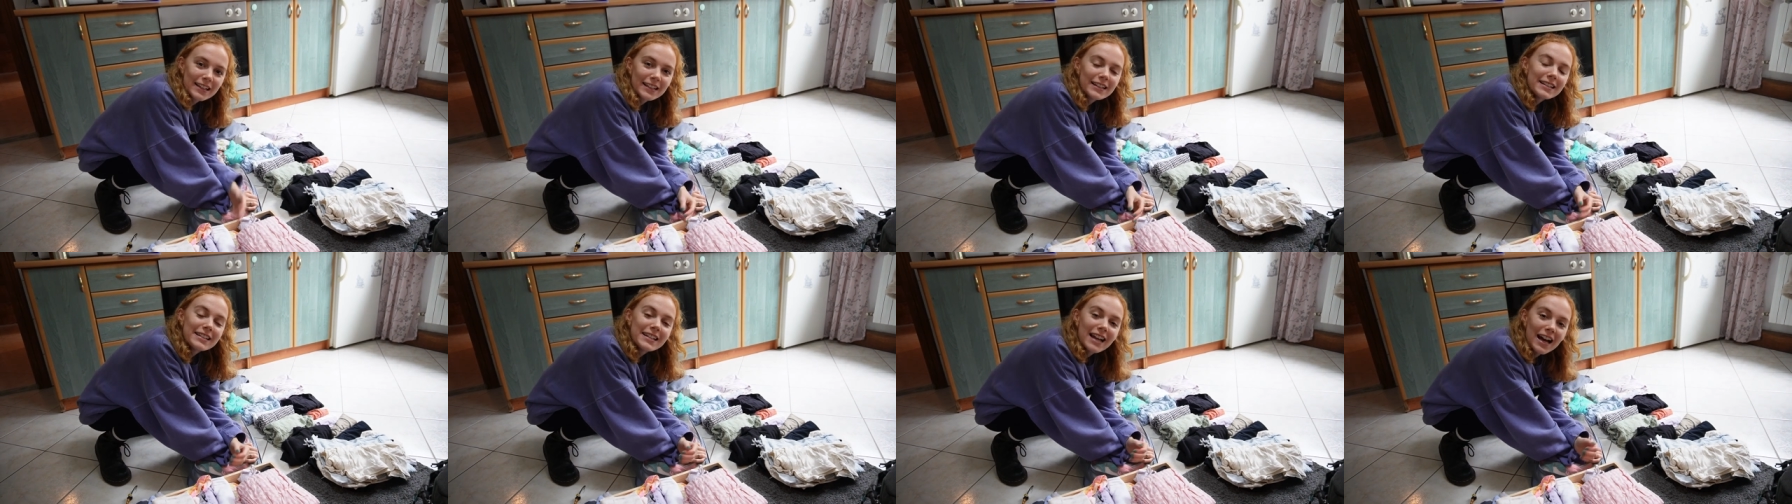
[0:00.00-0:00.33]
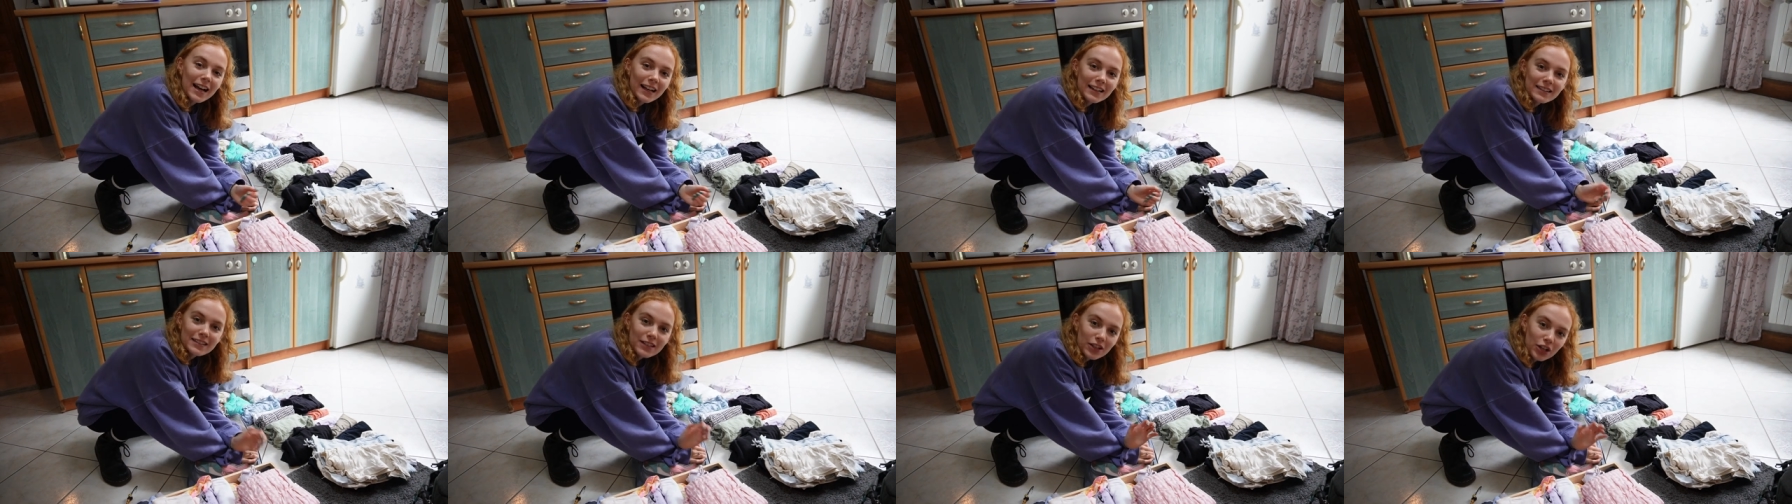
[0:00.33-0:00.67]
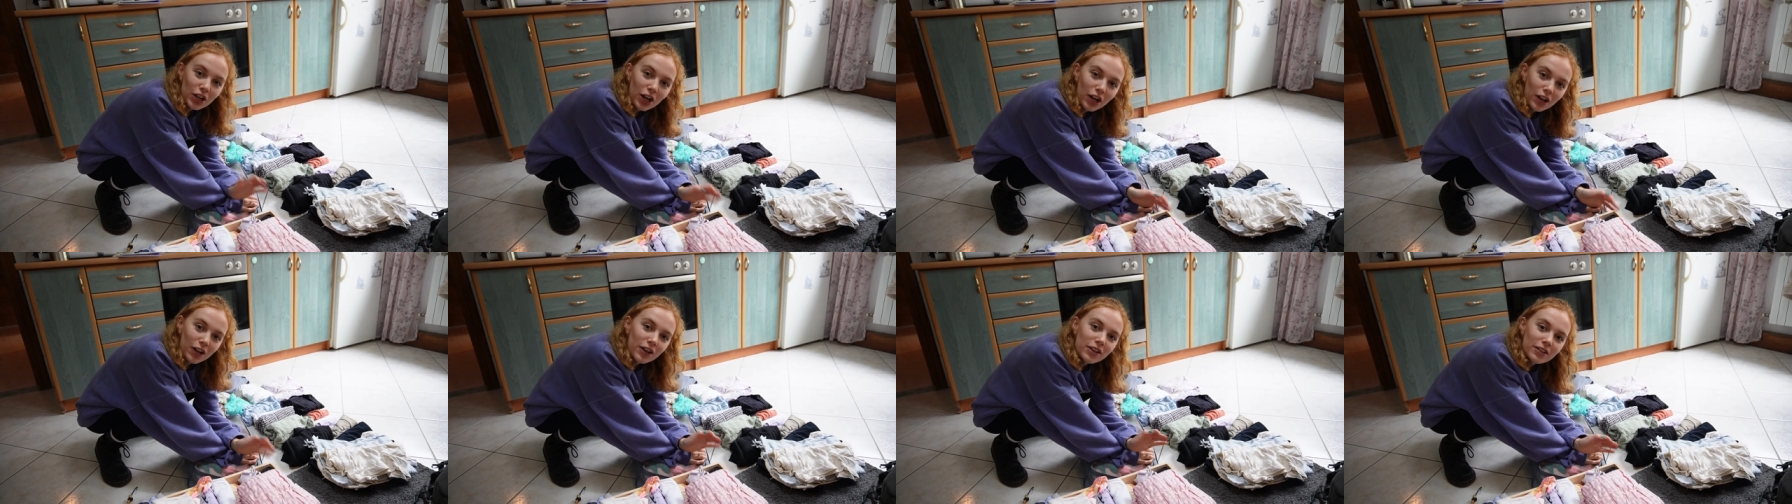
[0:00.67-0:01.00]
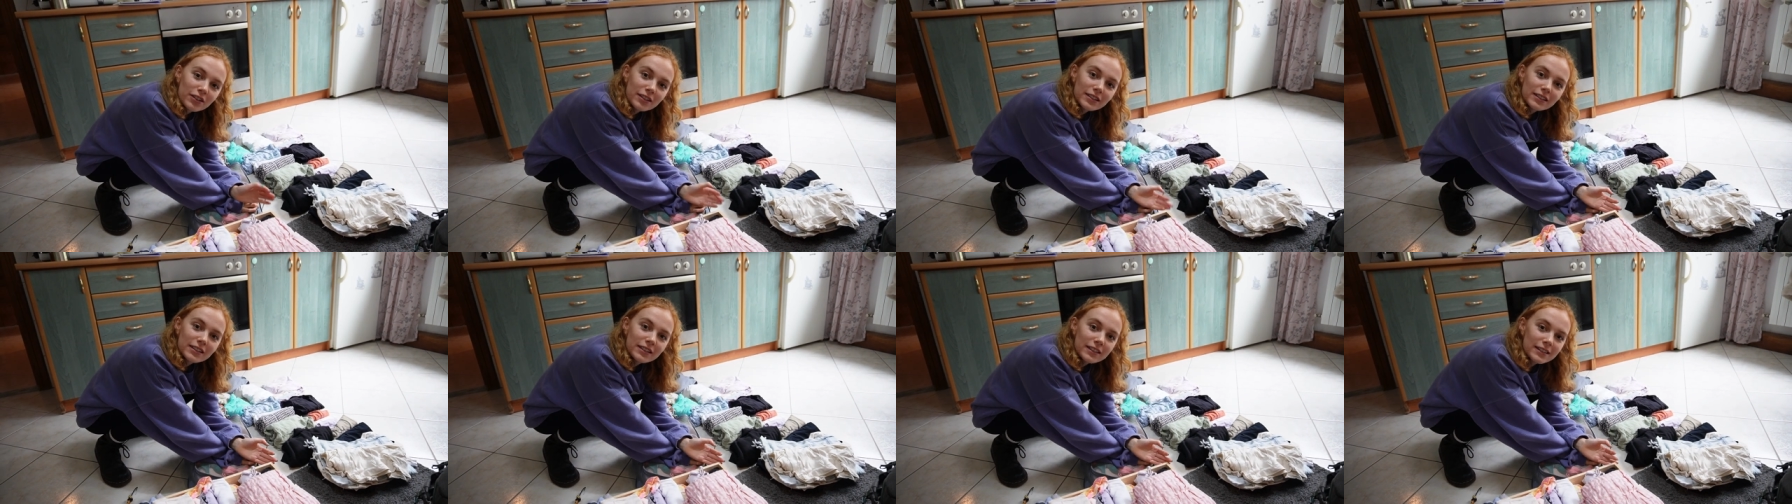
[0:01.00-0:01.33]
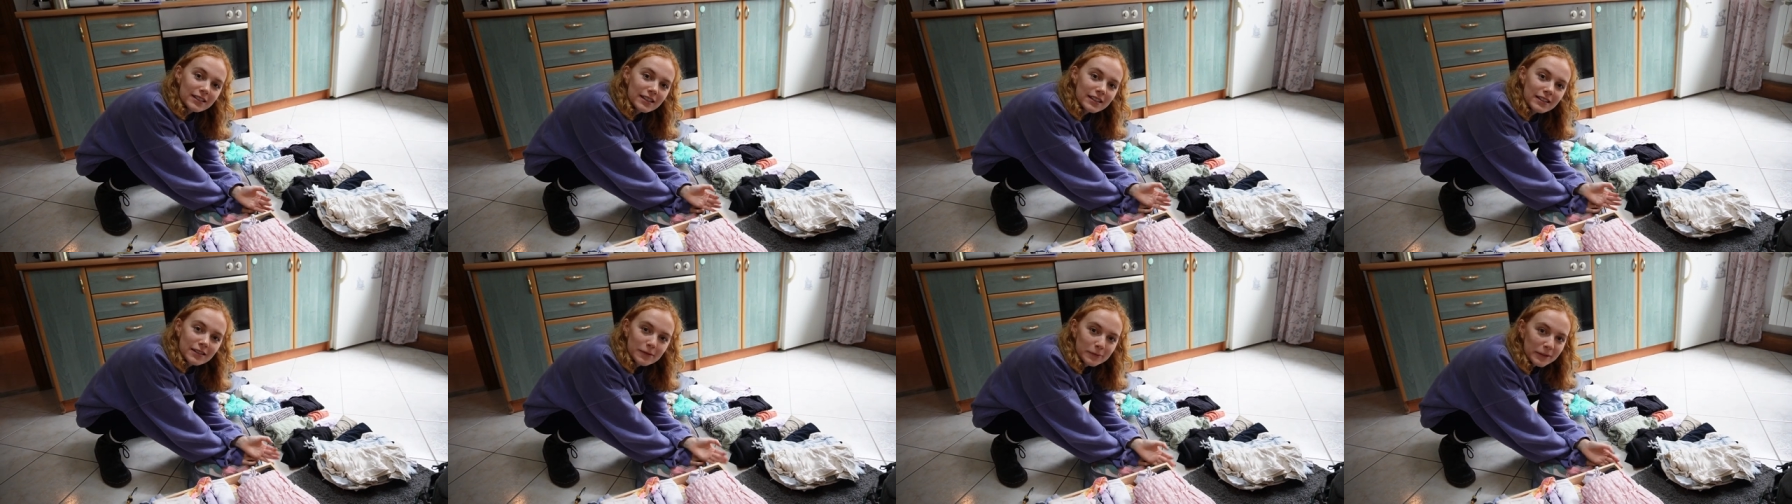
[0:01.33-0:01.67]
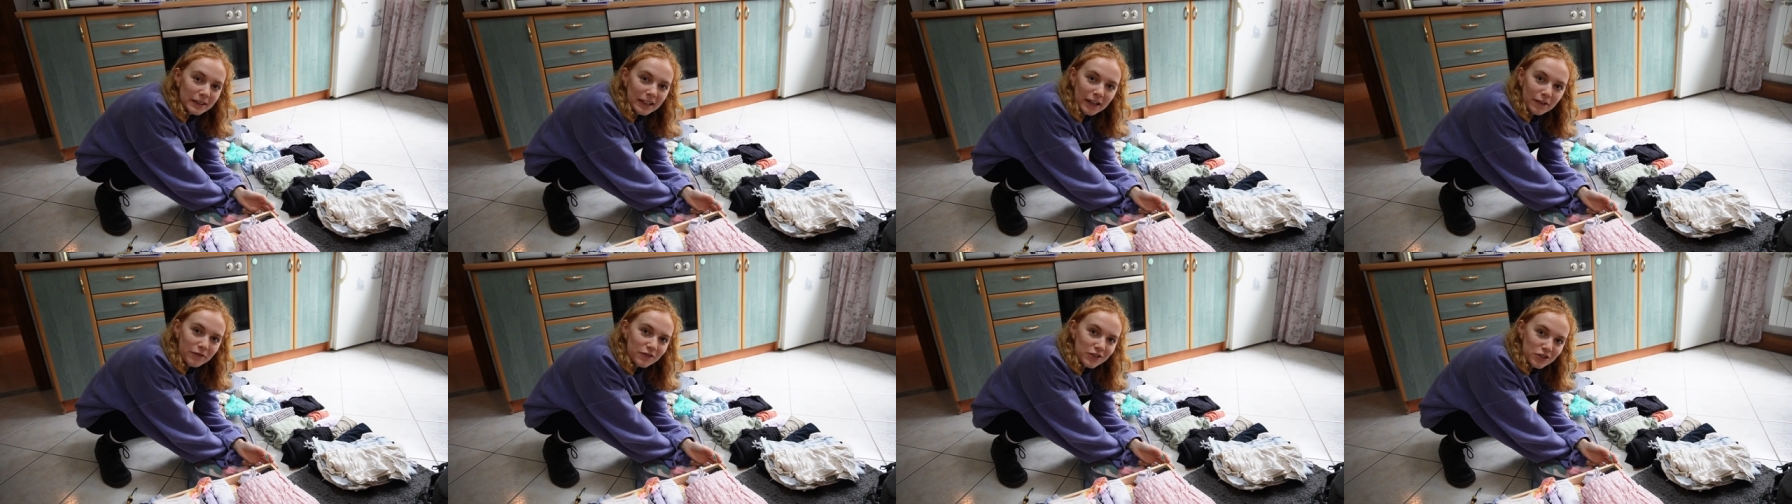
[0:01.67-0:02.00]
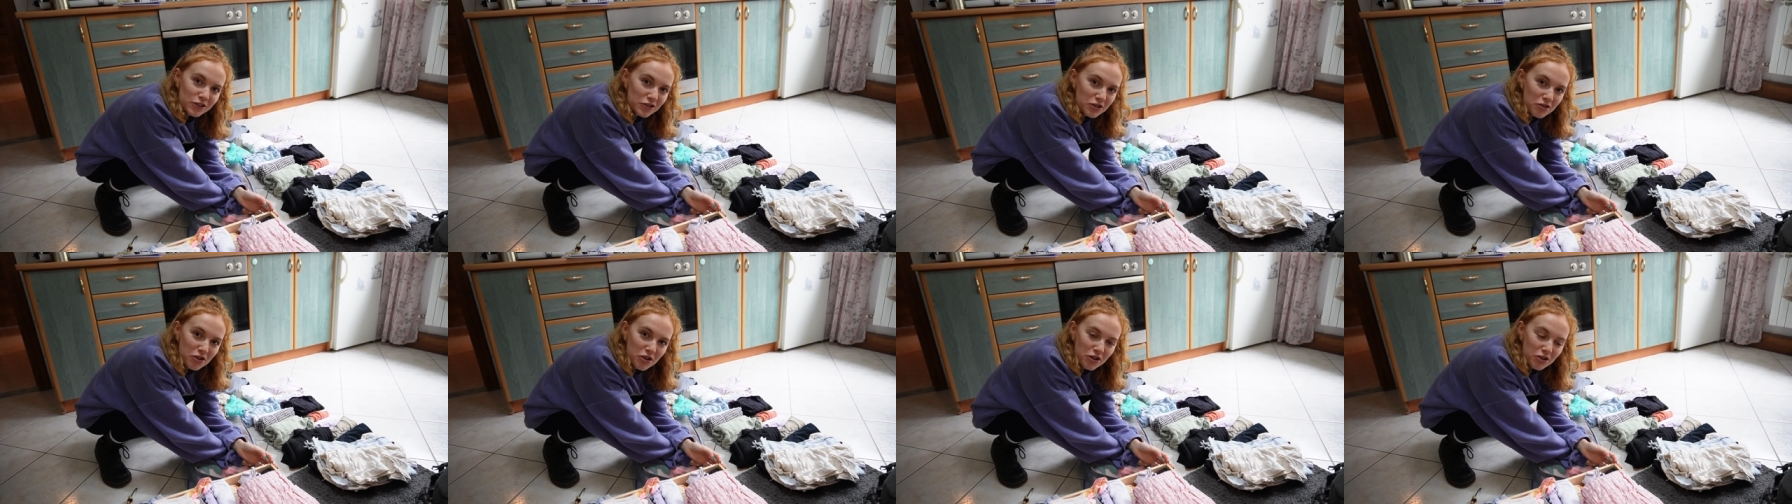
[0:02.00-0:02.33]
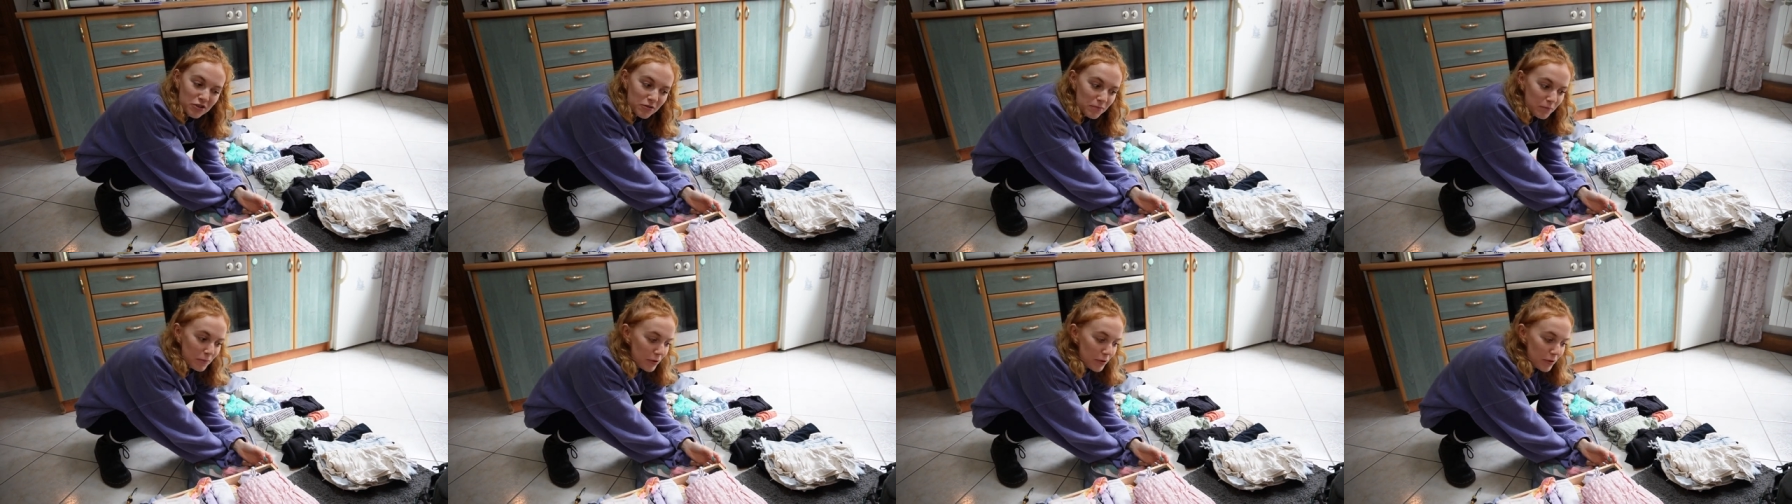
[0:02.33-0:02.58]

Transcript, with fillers: nicer clothes since we left the sun